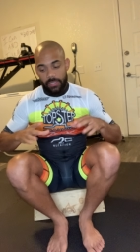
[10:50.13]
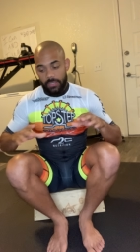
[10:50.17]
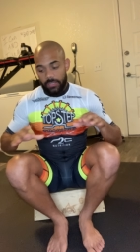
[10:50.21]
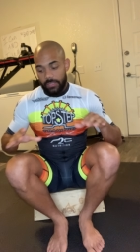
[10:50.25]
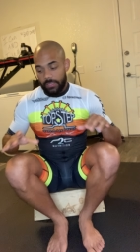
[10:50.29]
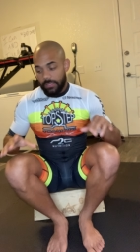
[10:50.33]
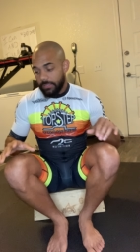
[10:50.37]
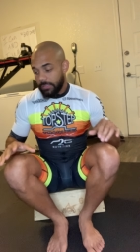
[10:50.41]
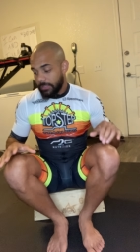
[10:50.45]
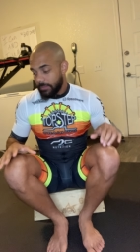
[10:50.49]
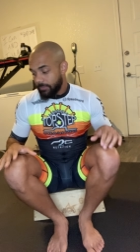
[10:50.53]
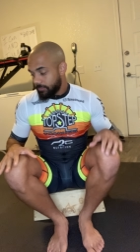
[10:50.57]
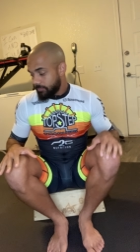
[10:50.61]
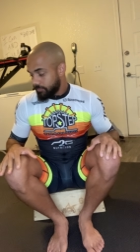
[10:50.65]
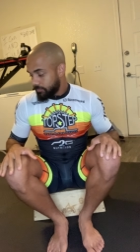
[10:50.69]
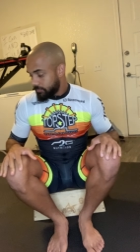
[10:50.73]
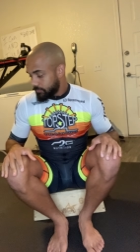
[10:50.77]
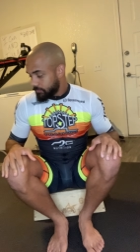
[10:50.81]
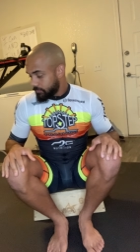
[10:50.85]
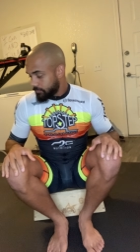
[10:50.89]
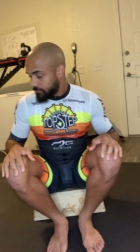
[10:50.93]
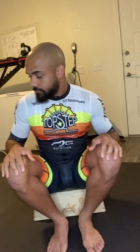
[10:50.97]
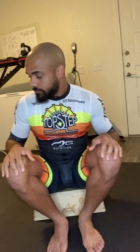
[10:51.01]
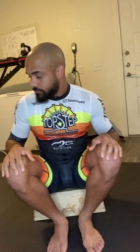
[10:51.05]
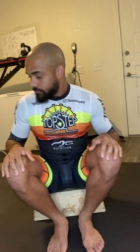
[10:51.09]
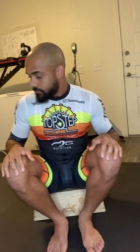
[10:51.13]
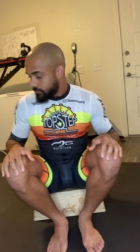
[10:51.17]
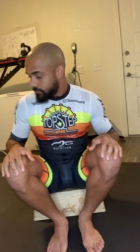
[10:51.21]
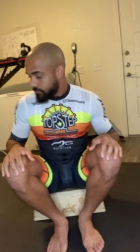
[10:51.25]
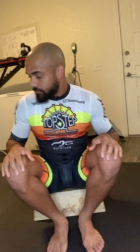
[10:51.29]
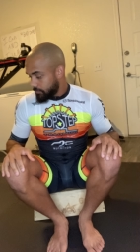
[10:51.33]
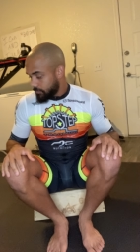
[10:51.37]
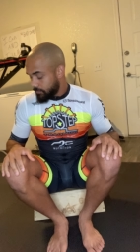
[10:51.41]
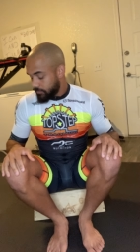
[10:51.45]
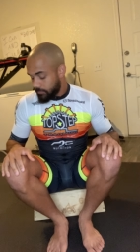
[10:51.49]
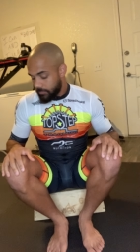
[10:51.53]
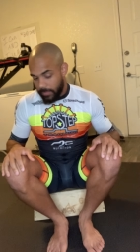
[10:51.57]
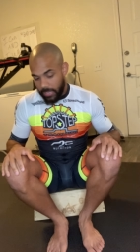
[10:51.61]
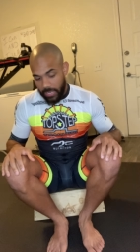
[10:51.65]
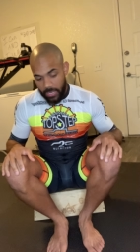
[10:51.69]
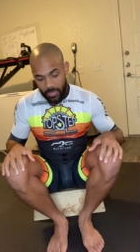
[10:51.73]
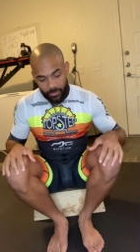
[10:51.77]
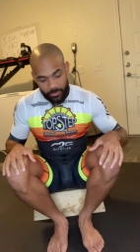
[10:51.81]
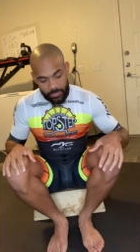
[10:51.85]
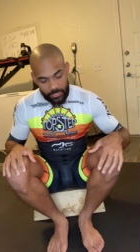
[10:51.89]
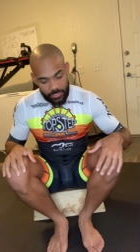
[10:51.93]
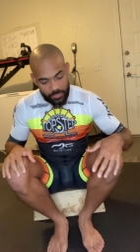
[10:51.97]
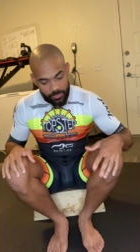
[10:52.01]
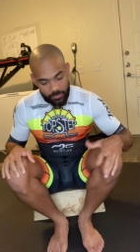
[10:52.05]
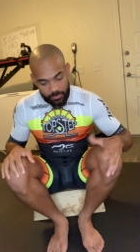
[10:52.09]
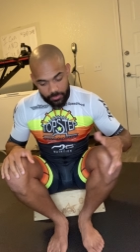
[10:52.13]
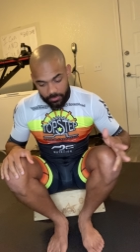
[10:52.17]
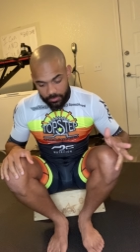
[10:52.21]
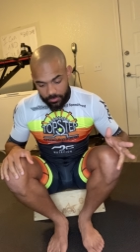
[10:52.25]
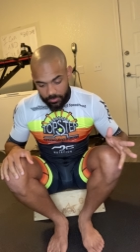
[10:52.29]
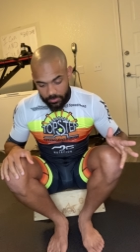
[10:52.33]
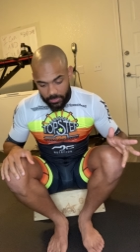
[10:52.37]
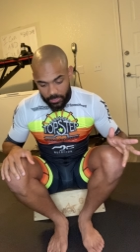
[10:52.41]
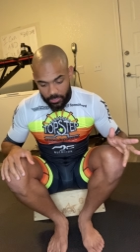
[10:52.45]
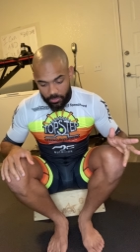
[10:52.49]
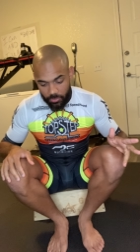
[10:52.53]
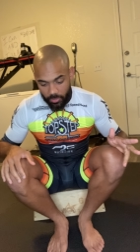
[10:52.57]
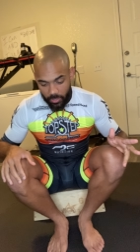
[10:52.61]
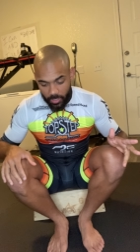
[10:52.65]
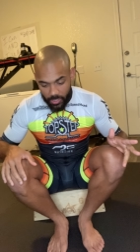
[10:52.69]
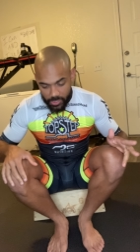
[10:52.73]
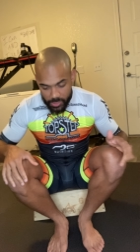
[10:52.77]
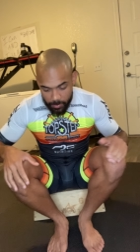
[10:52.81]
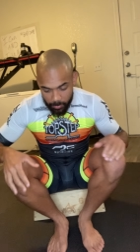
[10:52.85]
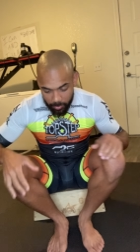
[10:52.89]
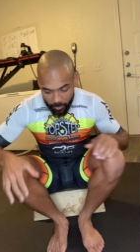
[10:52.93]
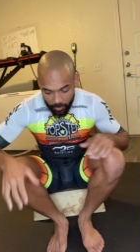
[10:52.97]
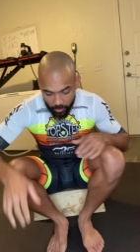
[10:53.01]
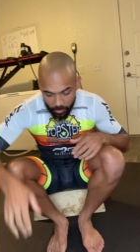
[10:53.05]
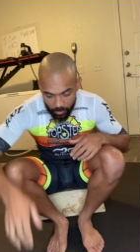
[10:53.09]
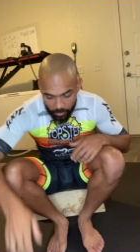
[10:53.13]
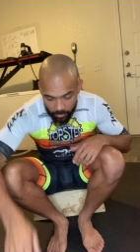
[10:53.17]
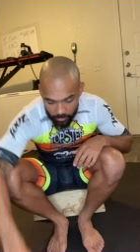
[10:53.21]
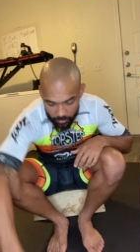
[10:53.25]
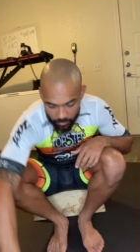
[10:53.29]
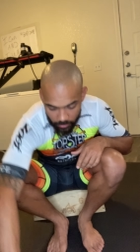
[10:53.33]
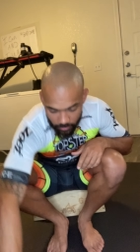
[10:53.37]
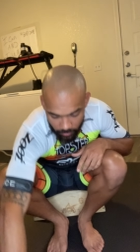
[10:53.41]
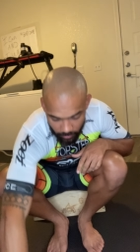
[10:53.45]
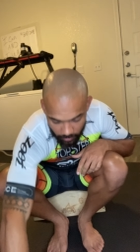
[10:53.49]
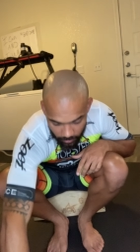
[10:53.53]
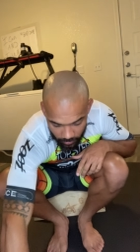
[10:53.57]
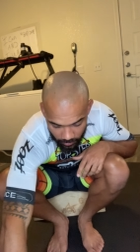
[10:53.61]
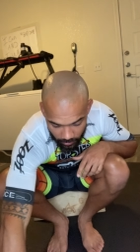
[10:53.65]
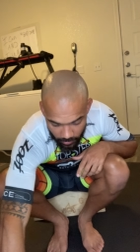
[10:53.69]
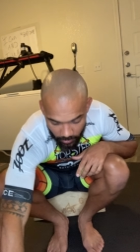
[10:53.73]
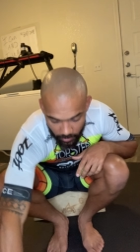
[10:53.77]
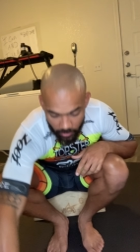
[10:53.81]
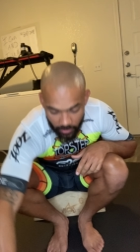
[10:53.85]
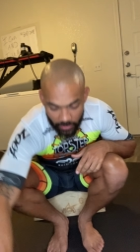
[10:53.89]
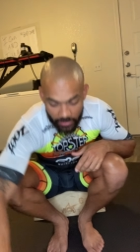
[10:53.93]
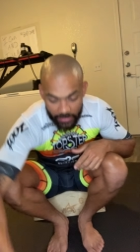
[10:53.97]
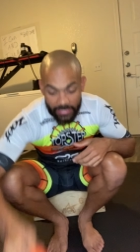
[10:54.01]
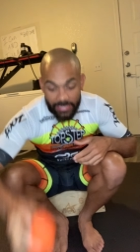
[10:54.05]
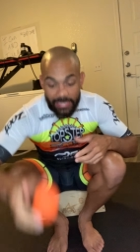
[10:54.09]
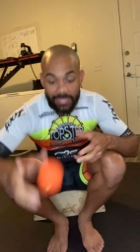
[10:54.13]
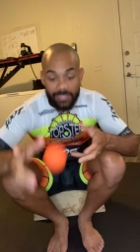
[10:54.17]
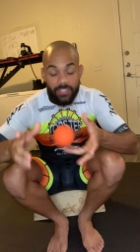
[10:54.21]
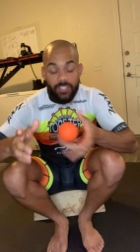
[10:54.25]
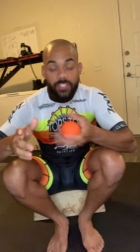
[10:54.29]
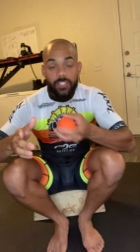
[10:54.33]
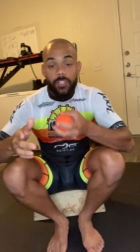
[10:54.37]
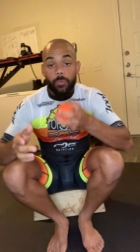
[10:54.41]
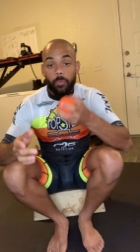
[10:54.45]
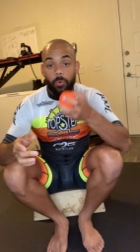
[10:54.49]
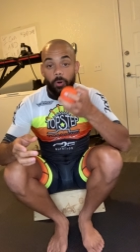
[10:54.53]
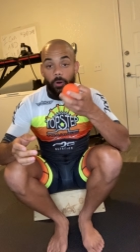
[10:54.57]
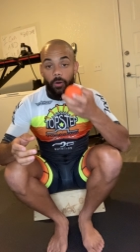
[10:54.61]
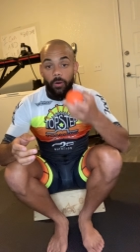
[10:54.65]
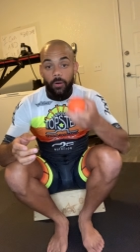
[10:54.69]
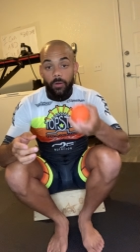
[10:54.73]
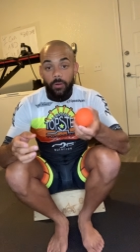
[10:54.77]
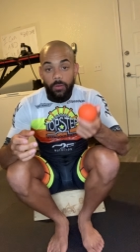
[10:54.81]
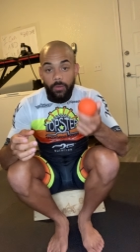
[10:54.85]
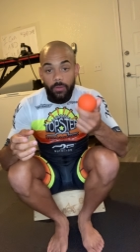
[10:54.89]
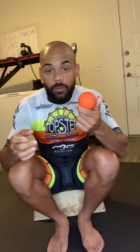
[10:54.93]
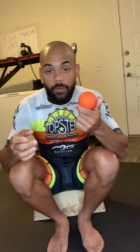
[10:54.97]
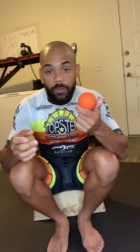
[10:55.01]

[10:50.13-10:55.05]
I always do lacrosse ball against the wall.